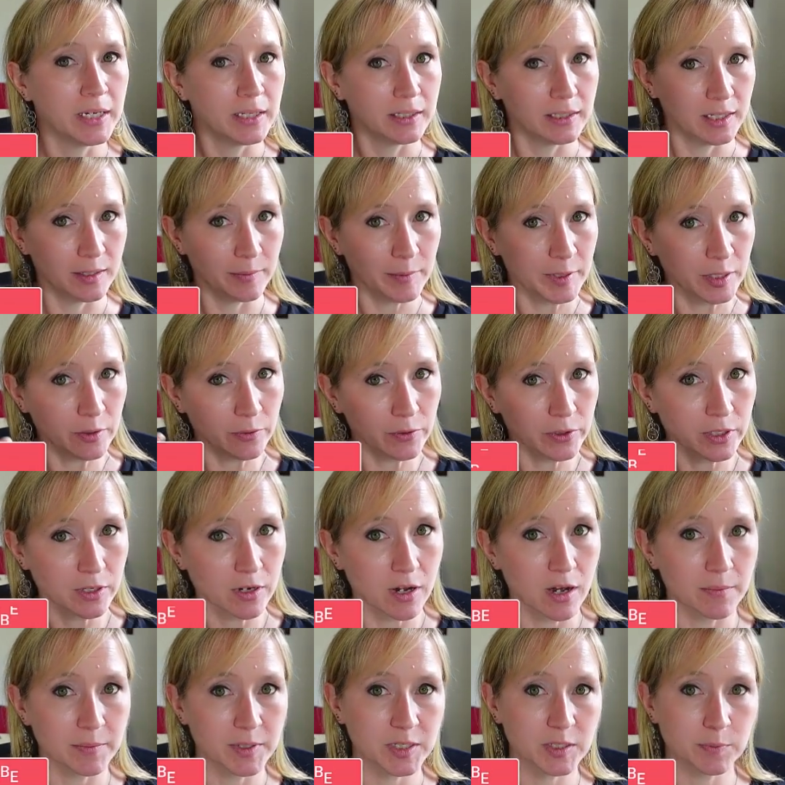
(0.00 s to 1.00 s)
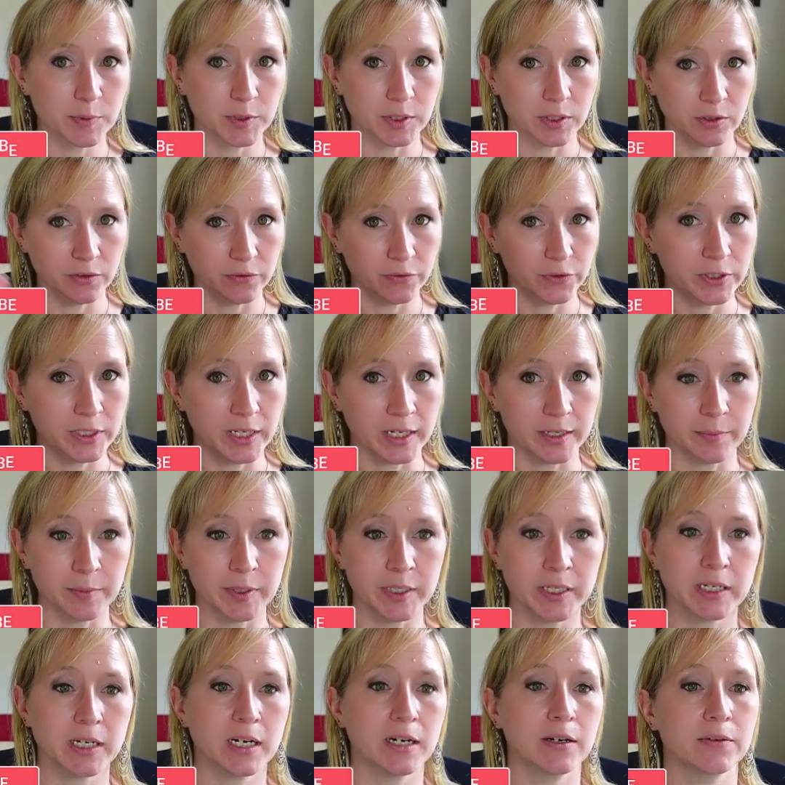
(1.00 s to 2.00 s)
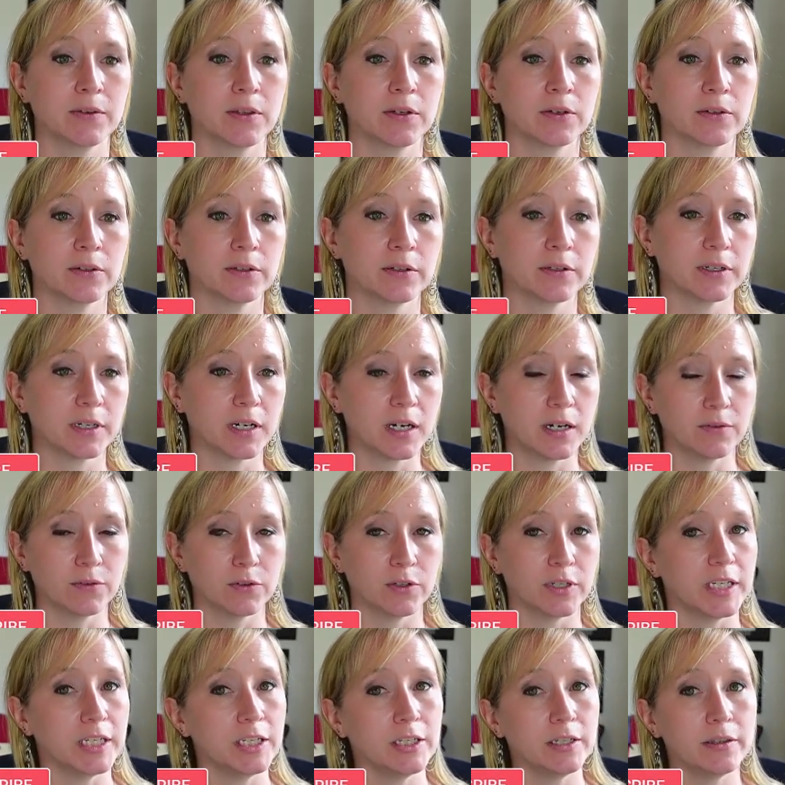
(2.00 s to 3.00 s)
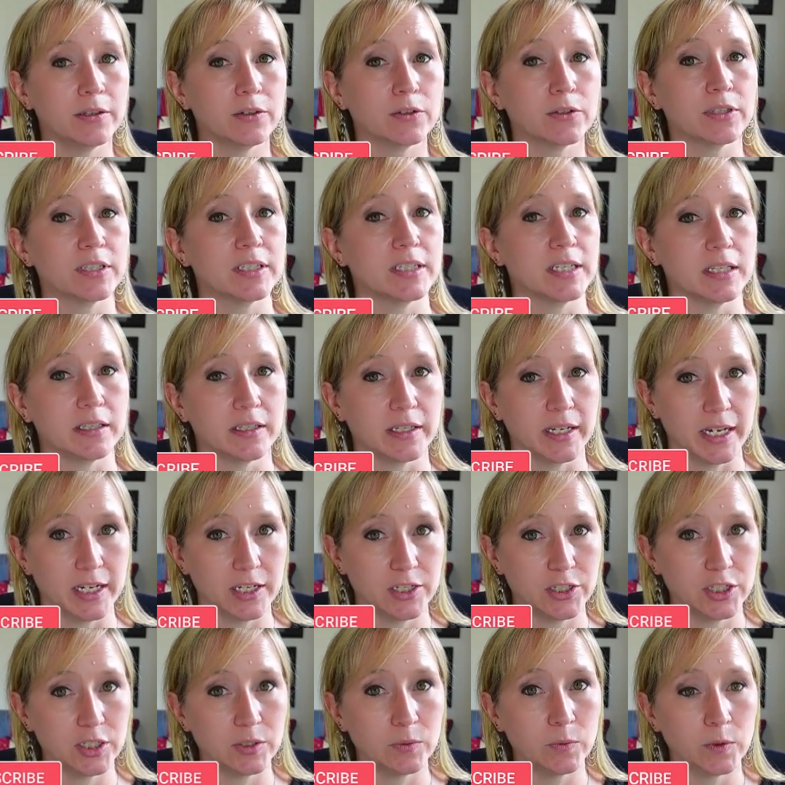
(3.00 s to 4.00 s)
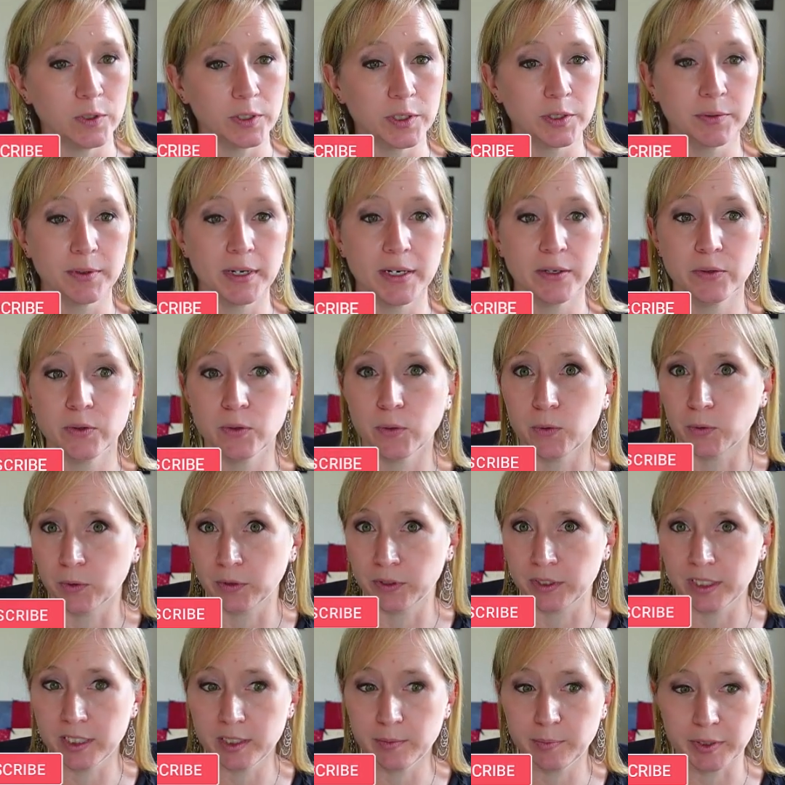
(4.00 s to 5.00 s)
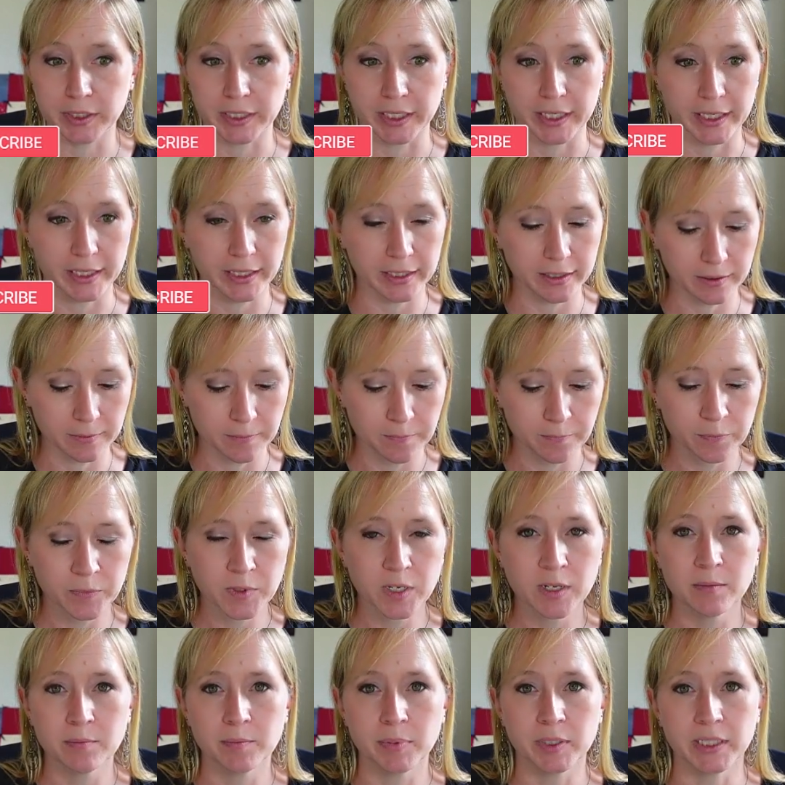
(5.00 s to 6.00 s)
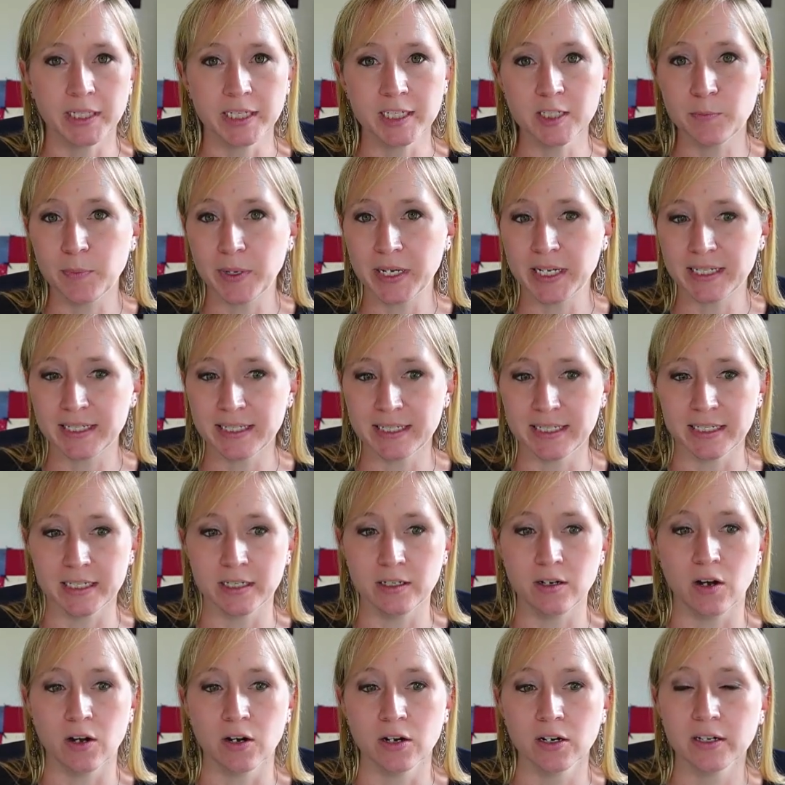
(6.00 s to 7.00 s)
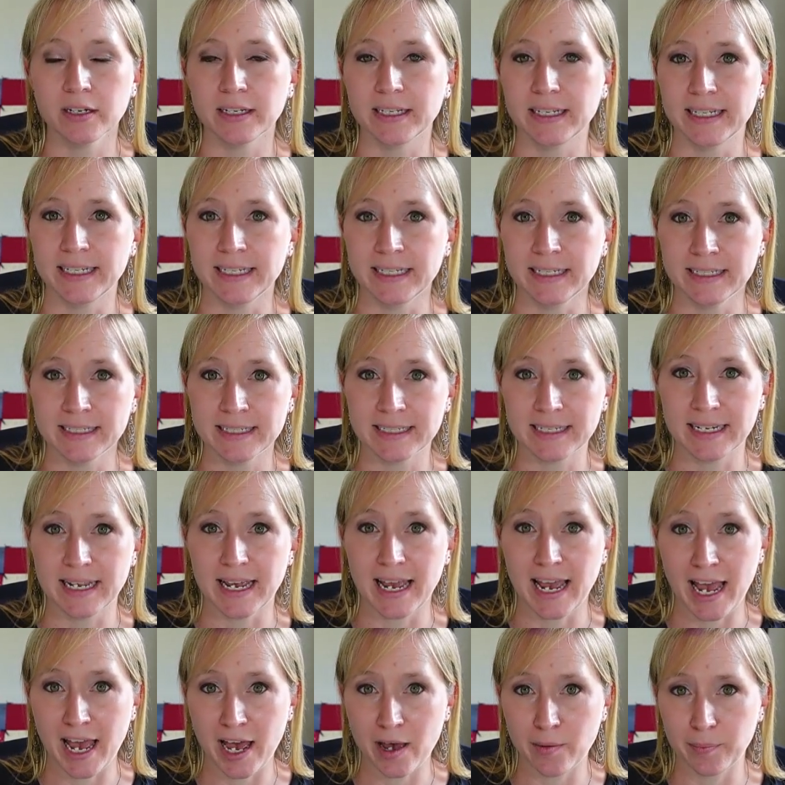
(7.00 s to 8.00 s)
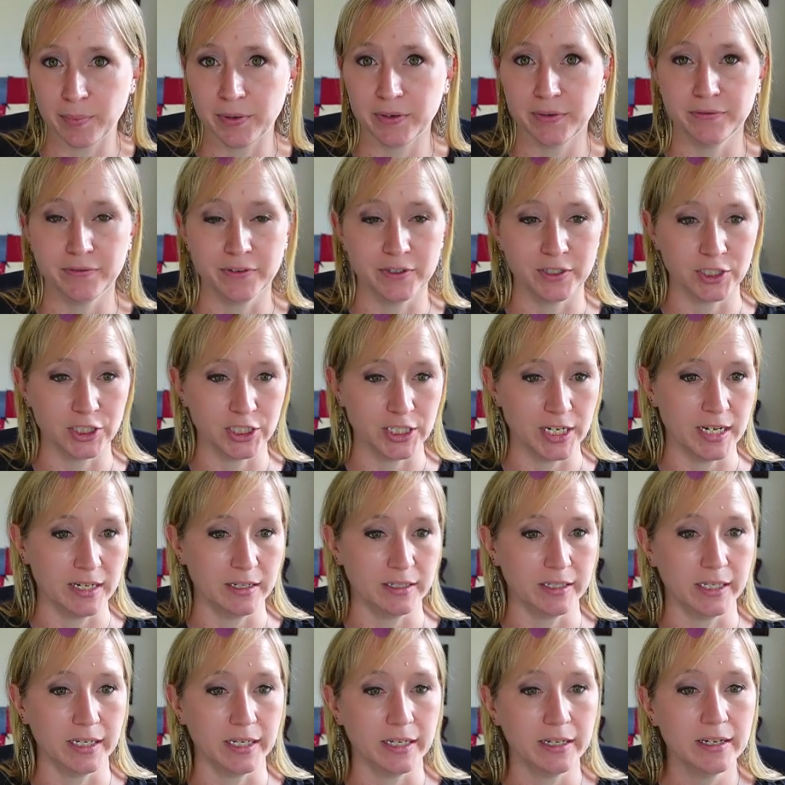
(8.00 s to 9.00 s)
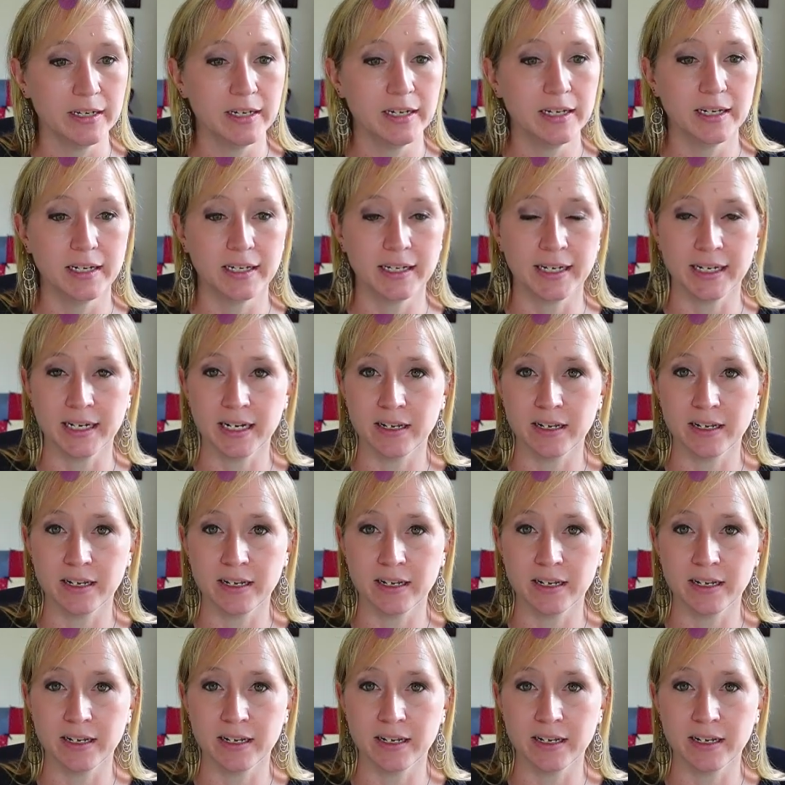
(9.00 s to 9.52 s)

Let me know in the comments below if you'd like me to cover, cover either the delegation workaround or the deep linking. But let's paste in our is app functionality. Again,